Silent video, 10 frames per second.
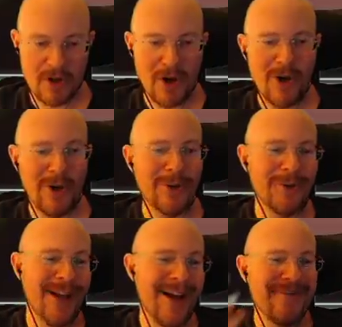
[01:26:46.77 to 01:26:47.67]
No,
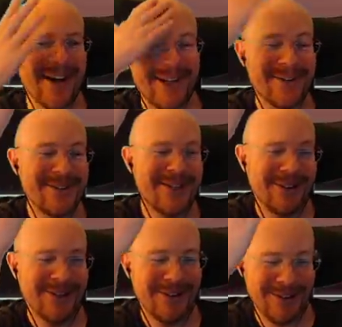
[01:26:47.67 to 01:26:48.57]
not my
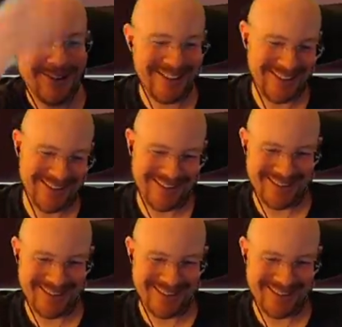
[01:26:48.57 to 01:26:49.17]
O2.